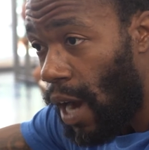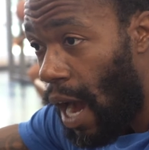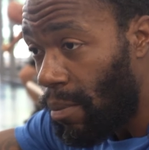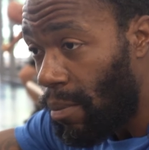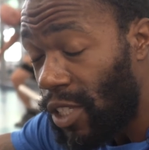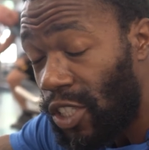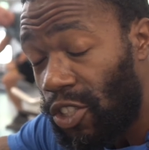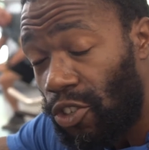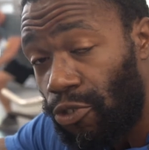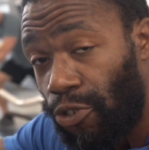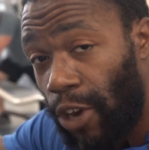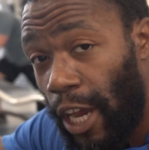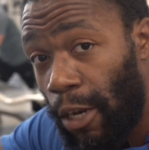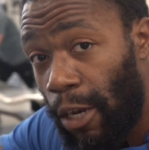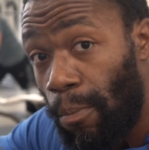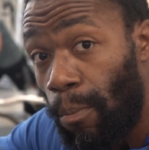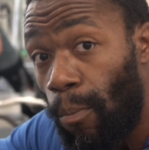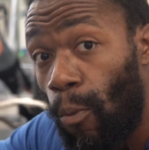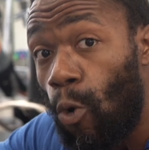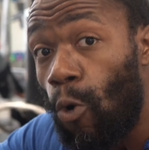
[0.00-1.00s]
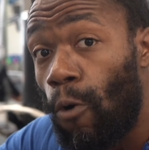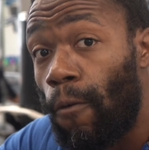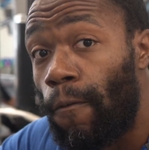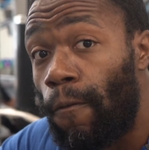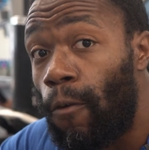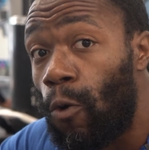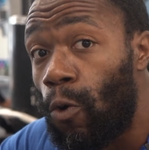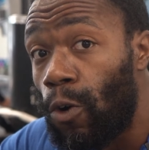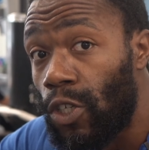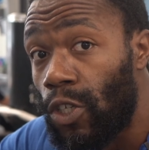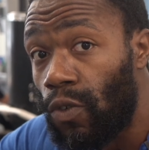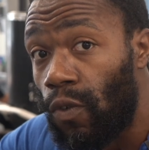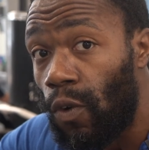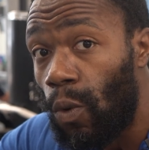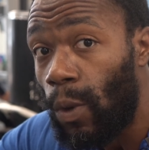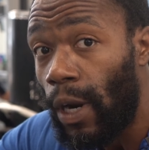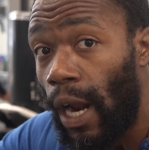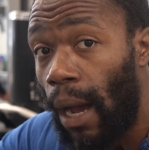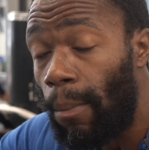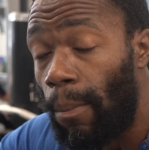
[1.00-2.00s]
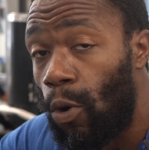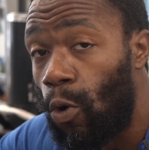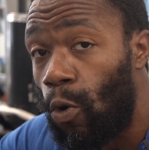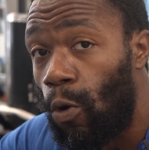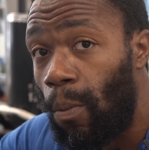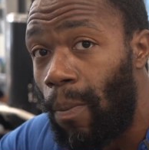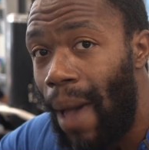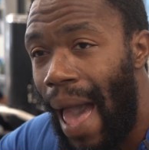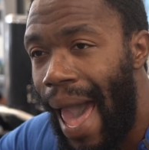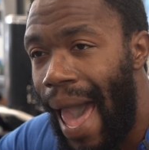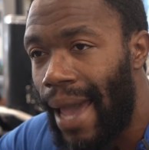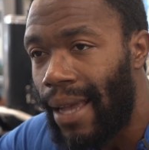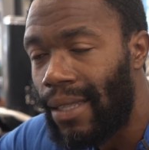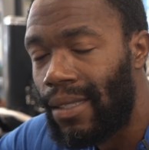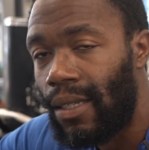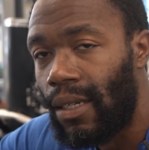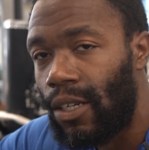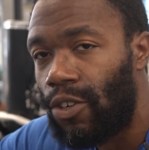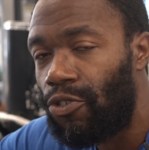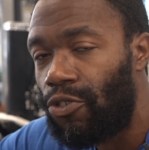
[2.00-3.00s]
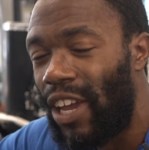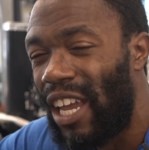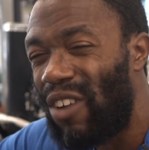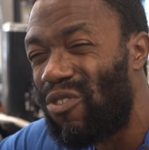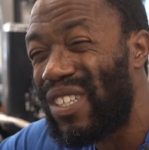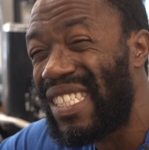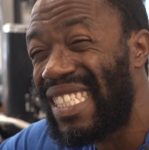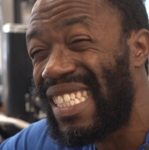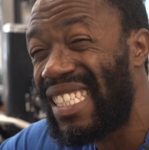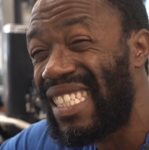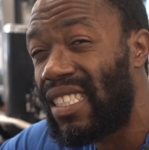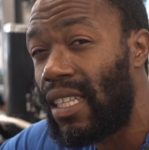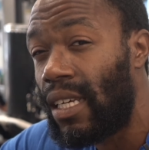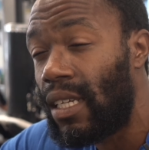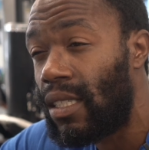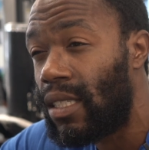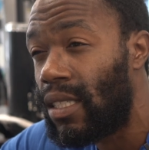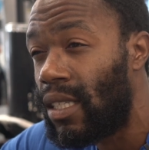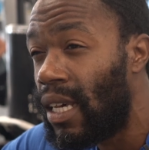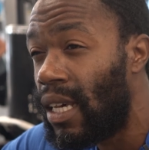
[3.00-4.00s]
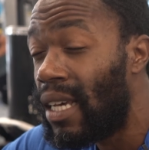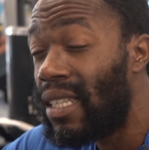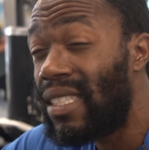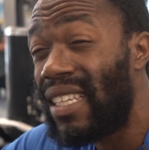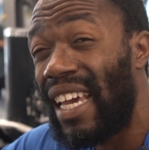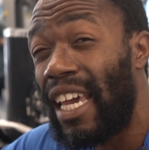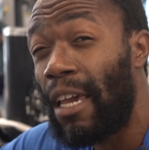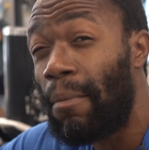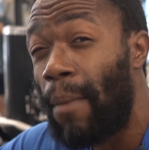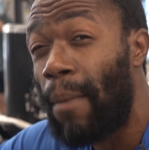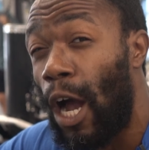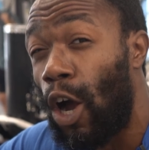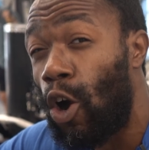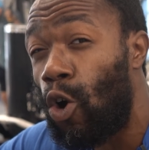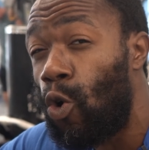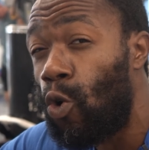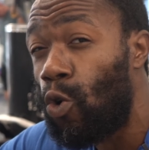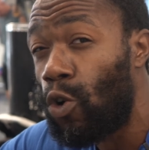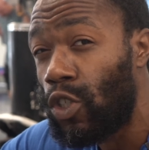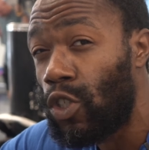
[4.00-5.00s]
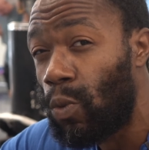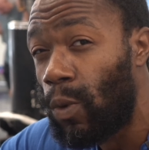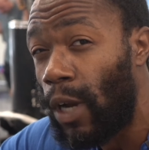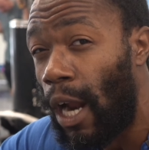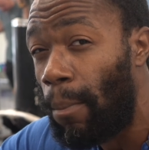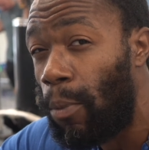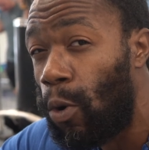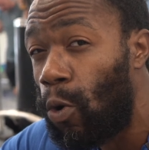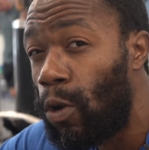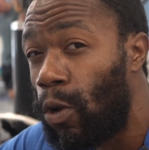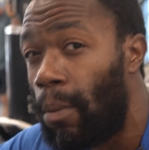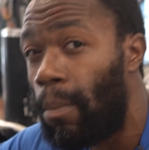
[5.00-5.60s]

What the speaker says: I'm just creating more force for when I pull back to create resistance to hit my core. So when I pull the